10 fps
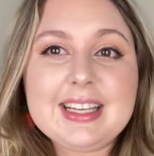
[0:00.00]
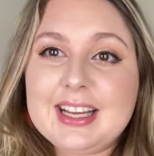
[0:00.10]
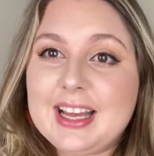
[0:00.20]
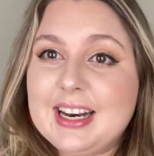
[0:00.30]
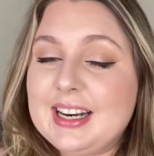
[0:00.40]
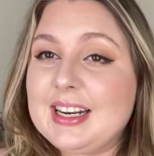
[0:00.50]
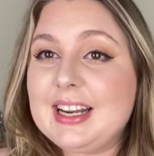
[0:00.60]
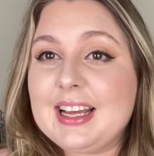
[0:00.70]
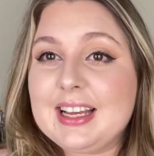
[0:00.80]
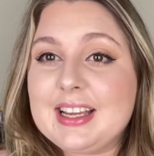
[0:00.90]
and
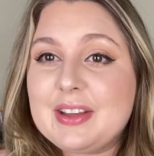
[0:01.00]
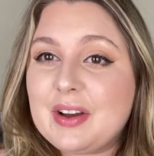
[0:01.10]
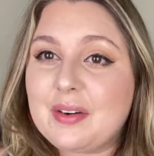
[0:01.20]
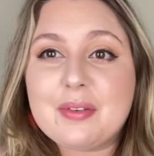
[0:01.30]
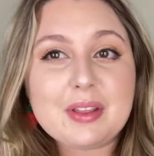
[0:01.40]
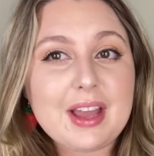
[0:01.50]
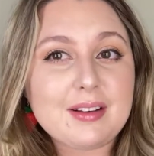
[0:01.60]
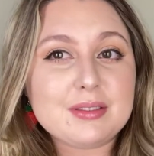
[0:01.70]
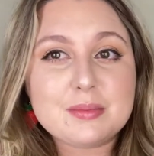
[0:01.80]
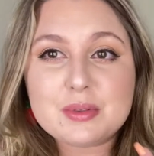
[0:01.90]
you gotta really
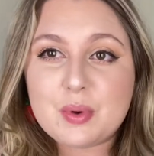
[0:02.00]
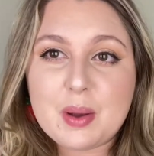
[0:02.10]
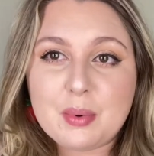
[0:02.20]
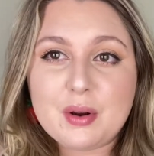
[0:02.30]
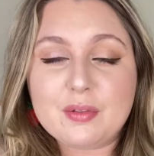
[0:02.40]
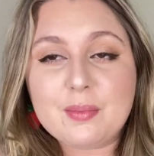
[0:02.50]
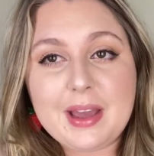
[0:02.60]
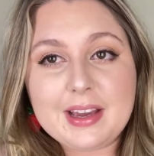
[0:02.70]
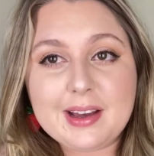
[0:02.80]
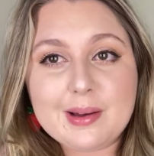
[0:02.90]
have some sweat-proof
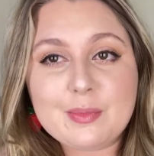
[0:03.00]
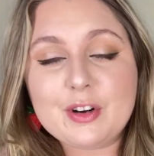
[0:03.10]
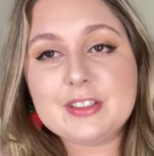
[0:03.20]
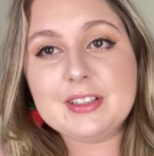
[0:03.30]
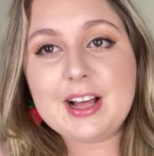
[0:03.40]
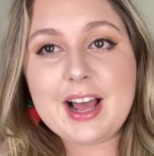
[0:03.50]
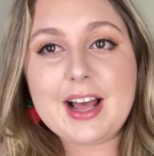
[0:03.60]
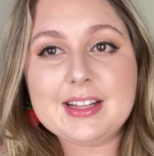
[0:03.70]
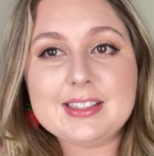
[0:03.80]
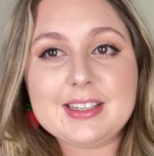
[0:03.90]
makeup for it to
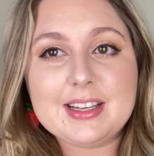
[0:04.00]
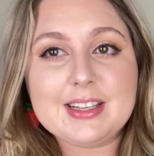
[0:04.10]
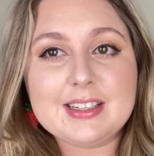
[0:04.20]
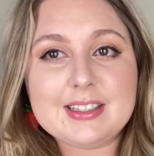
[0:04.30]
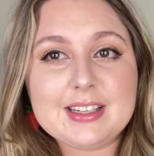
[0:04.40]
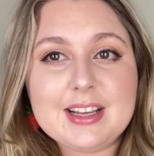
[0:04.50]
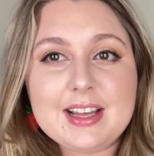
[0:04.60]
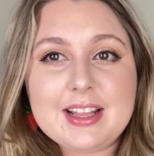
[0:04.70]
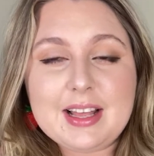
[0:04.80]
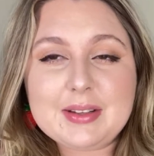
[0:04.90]
last. And
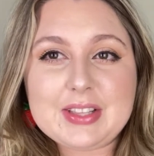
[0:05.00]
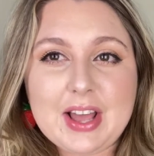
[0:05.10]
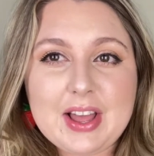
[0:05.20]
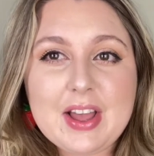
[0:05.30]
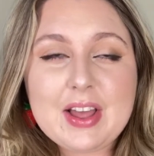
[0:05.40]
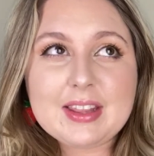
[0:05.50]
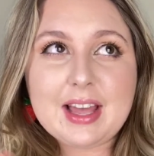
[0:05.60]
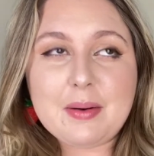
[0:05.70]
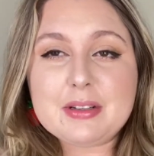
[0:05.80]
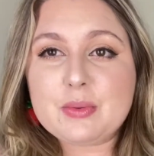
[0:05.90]

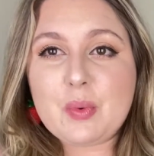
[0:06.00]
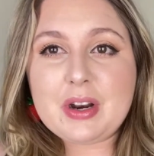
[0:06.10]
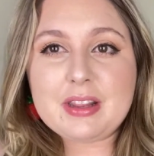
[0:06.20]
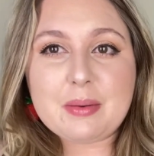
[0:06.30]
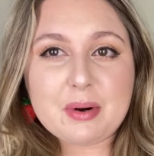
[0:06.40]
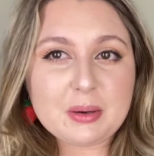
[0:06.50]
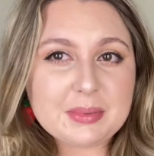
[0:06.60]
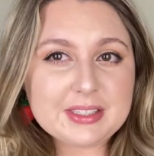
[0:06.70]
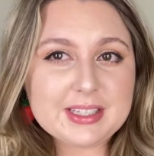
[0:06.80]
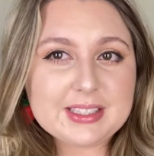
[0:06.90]
that was one of the
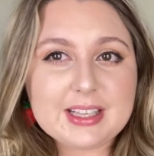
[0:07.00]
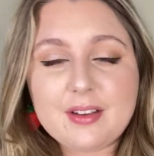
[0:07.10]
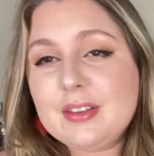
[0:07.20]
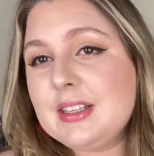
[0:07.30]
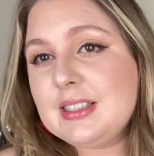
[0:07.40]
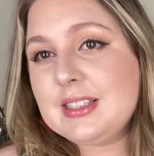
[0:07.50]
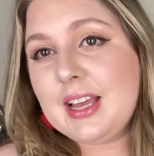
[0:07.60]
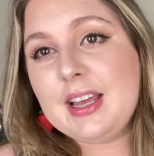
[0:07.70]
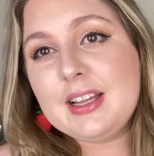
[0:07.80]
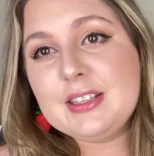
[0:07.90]
purposes of this.
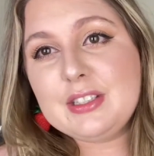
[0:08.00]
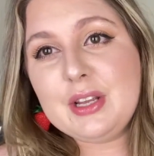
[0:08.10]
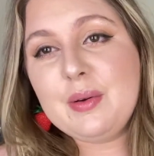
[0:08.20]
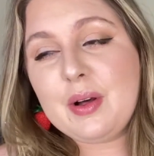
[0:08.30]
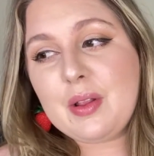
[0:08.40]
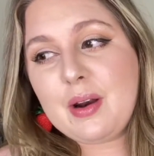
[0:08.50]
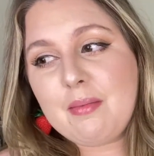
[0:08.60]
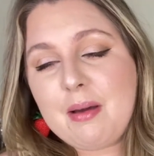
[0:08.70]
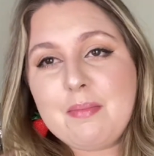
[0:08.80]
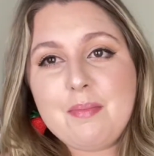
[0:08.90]
And two, a lot of
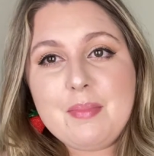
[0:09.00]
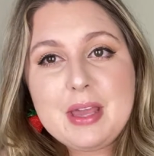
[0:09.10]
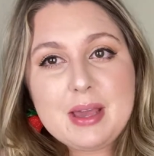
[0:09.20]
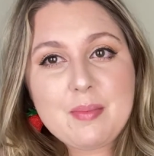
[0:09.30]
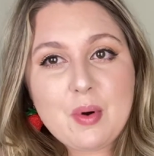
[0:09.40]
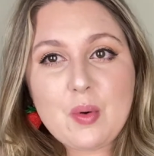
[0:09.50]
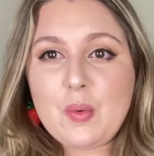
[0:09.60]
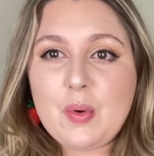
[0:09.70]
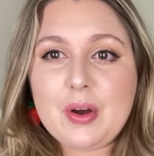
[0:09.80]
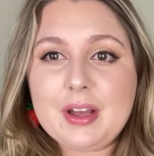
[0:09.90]
my people
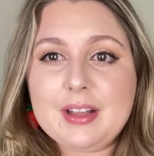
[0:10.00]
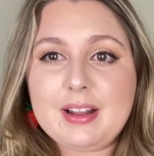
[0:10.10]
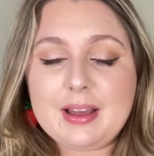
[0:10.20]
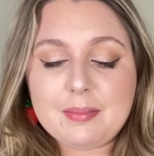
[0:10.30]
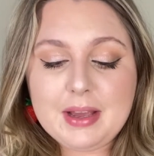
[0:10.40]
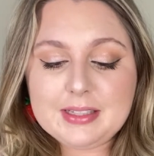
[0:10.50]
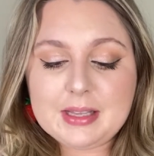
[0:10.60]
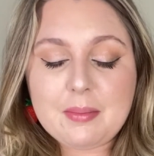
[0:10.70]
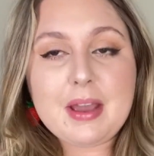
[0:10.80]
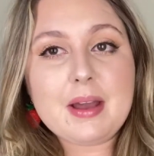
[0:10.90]
want like
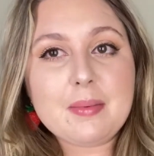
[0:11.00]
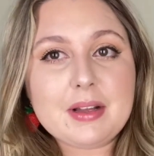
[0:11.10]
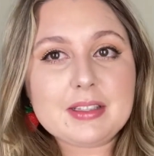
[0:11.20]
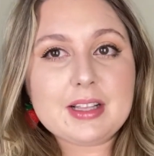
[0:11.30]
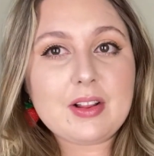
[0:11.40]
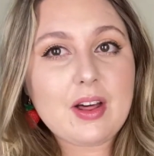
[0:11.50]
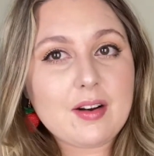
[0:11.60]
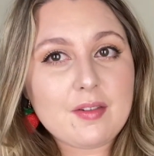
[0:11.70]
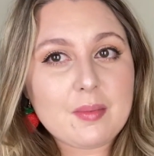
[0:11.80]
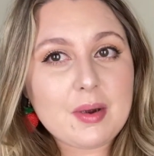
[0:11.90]
basic makeup because a lot
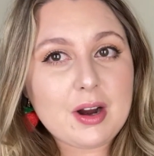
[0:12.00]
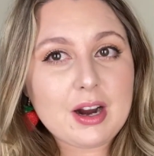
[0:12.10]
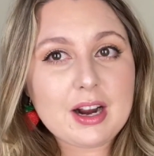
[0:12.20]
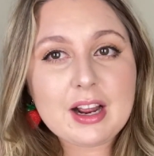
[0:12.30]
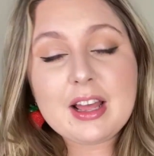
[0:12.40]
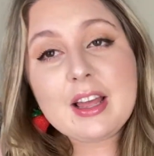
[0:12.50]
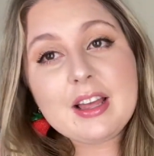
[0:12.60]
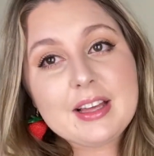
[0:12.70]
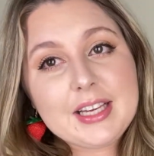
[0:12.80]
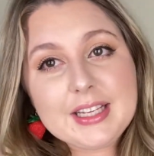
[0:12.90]
of them are
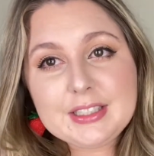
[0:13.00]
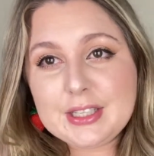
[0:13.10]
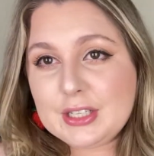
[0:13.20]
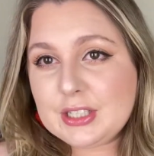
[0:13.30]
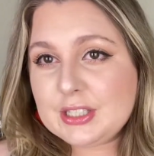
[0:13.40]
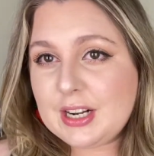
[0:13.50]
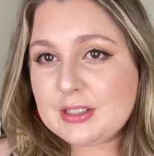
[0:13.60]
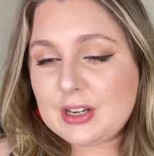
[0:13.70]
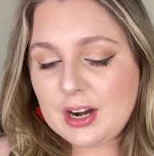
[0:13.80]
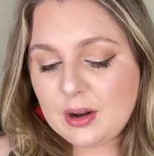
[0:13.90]
kids that are just now
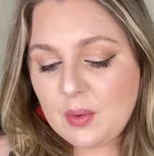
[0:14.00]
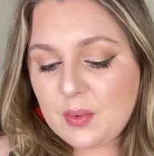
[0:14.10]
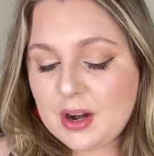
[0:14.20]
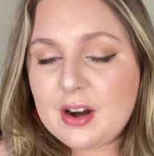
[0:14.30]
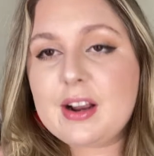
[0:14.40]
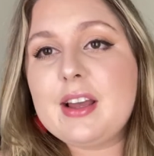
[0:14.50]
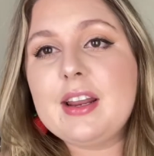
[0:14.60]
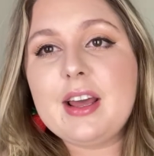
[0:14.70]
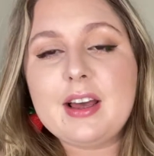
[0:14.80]
starting to wear it,